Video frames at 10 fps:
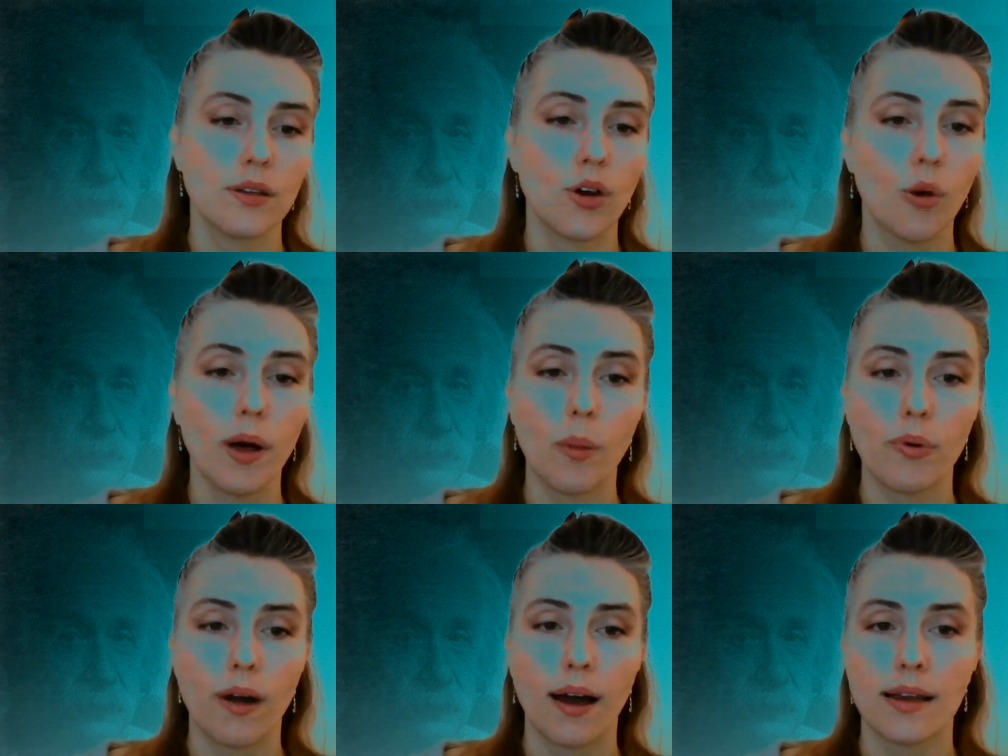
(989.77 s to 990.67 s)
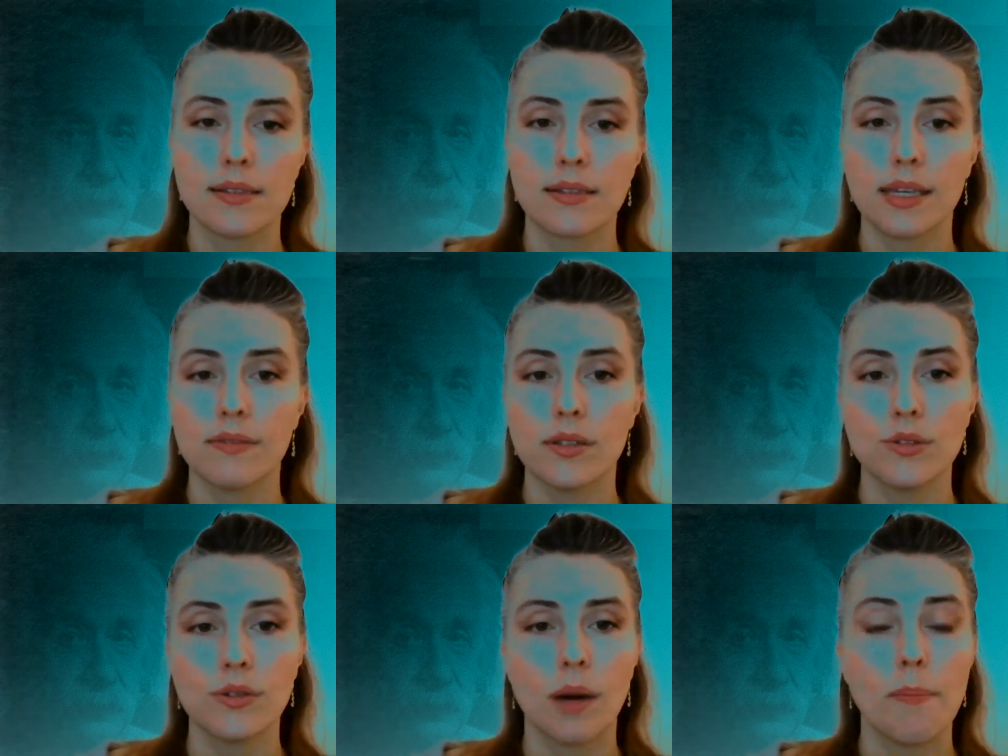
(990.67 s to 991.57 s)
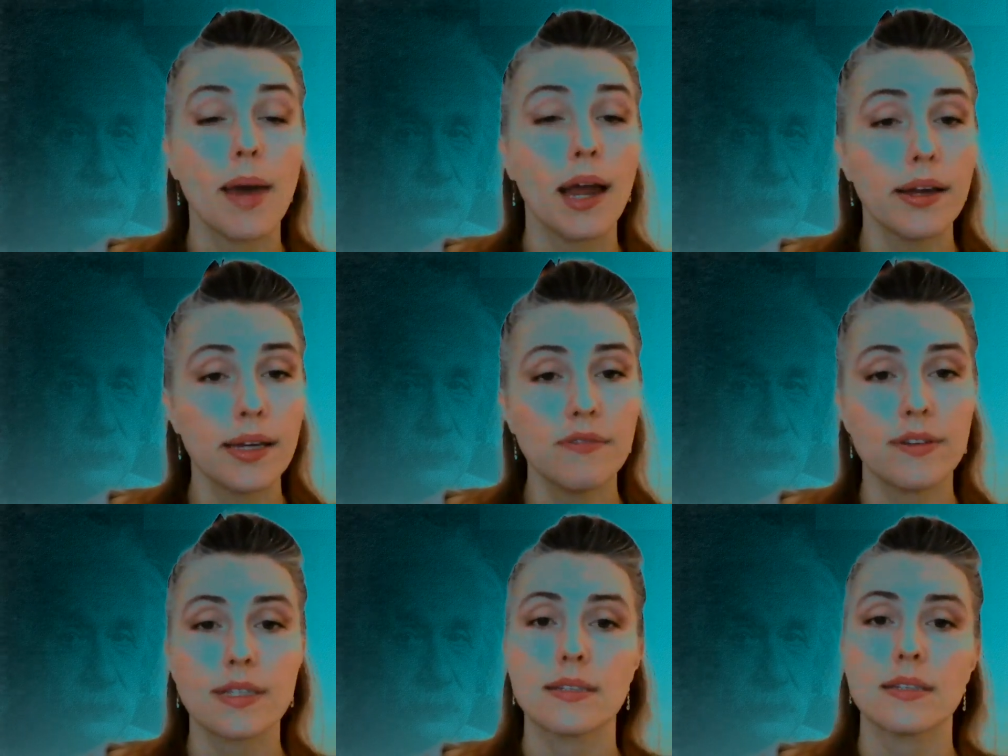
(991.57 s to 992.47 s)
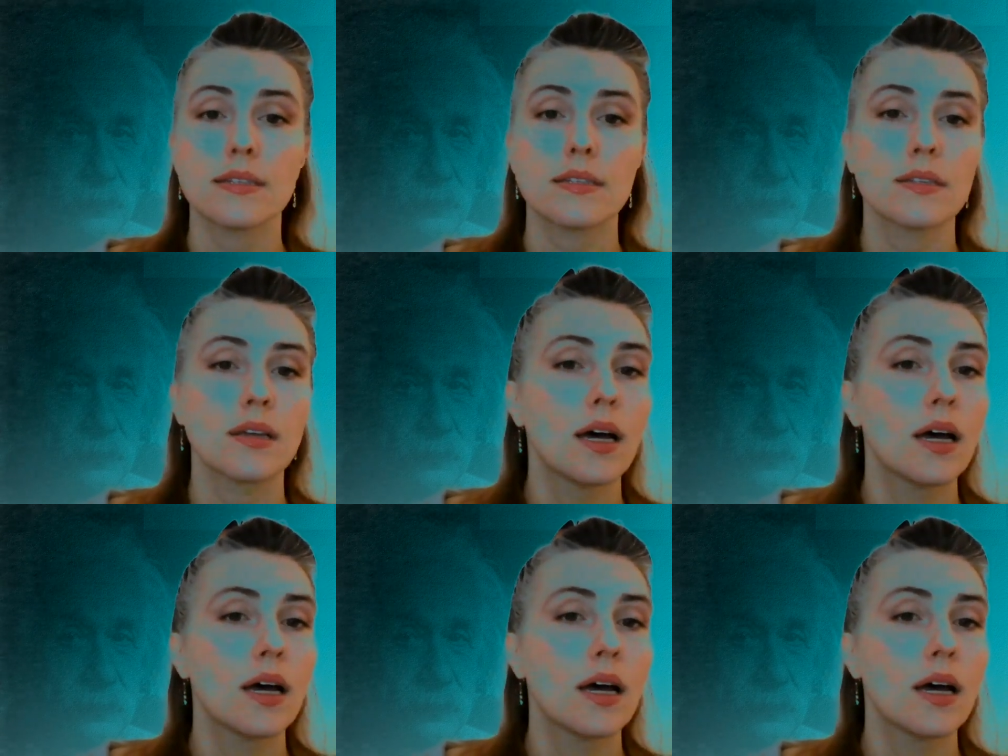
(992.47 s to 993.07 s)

Nobel Prize given to American physicists